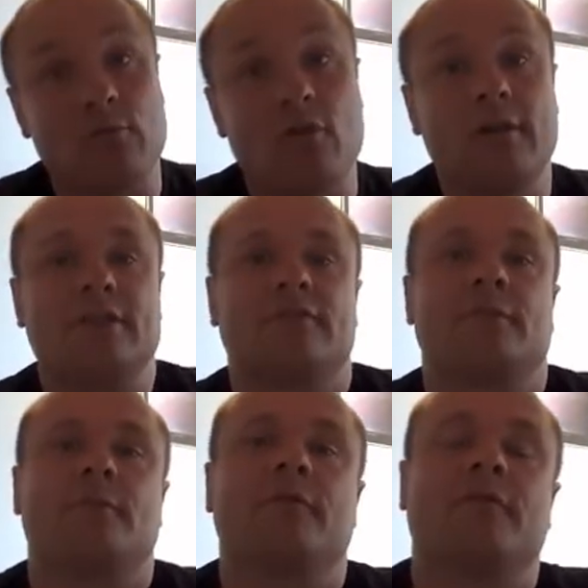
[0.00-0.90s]
knowledge
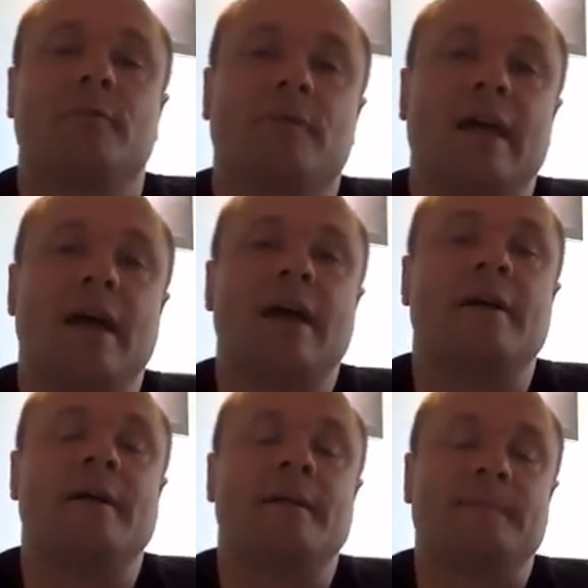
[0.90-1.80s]
from their
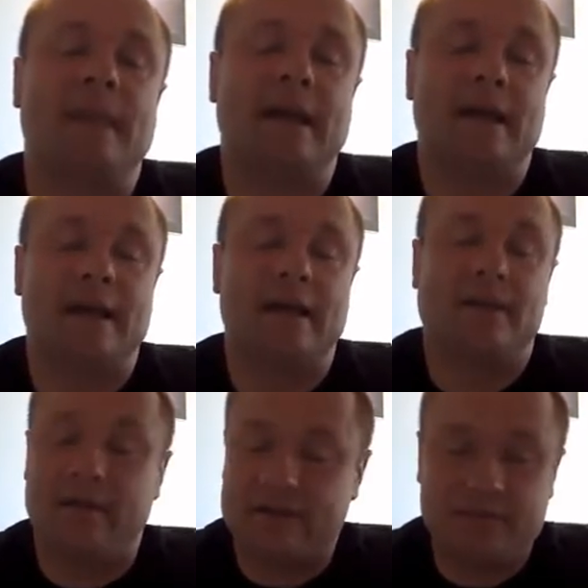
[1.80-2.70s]

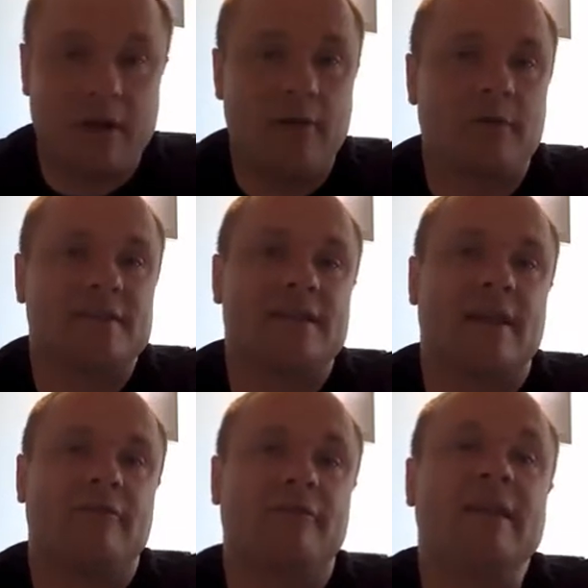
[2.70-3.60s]
experiments
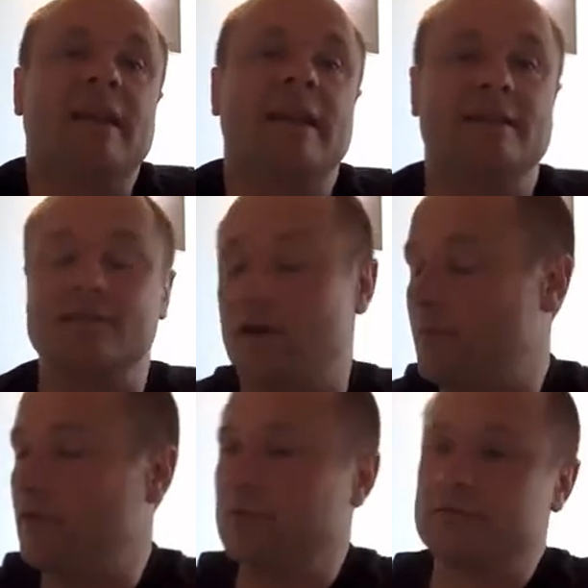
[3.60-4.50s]
and feed it into our
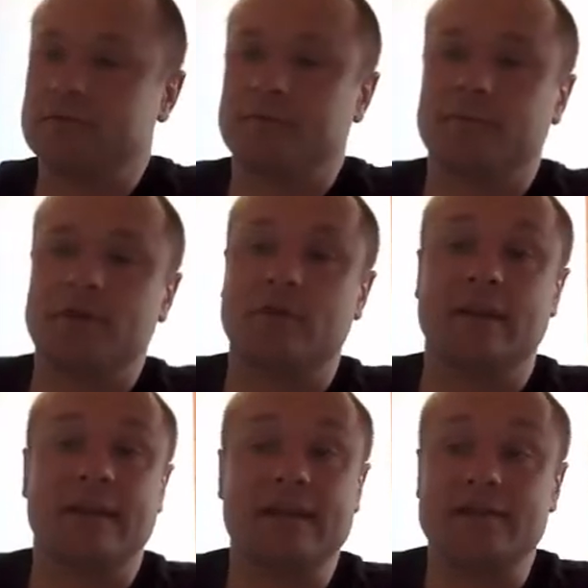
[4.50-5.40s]
models. You
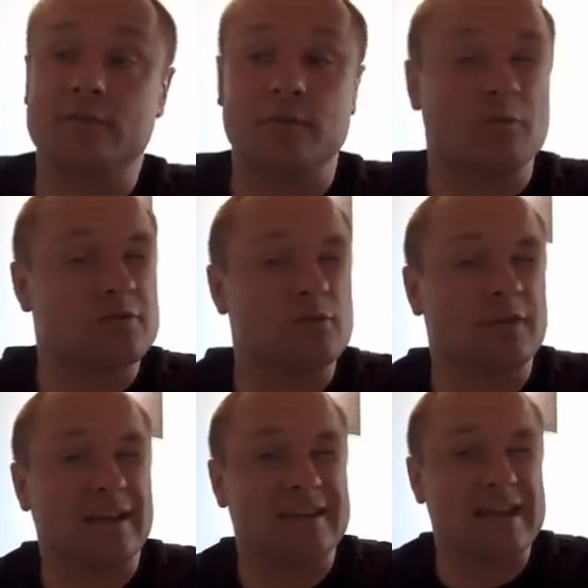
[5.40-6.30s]
can then deal with what's called the
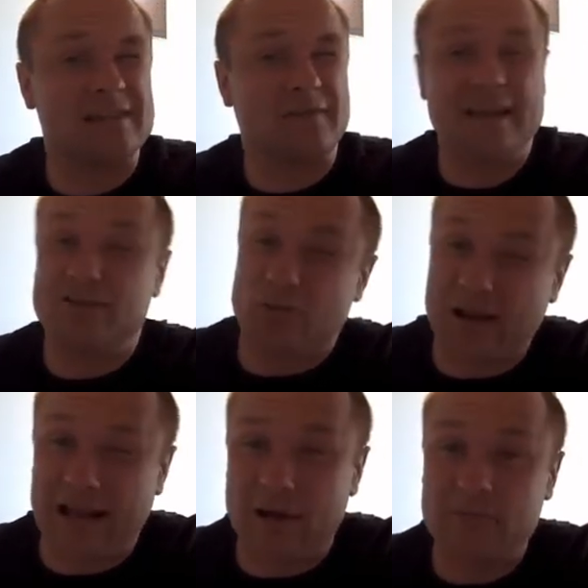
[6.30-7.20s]
condensed phase, or
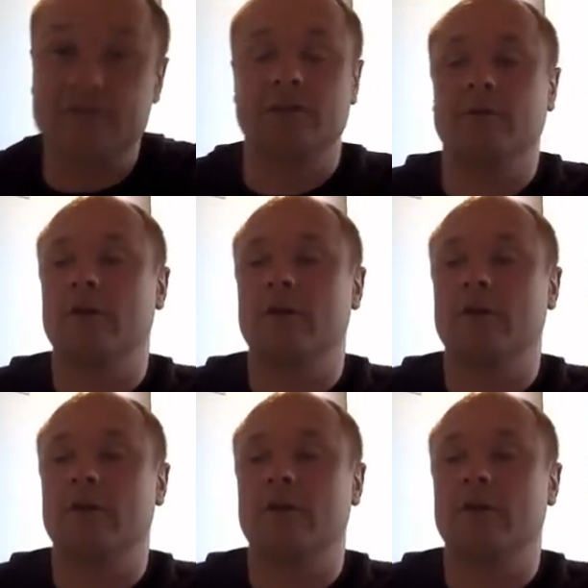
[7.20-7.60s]
clouds to you and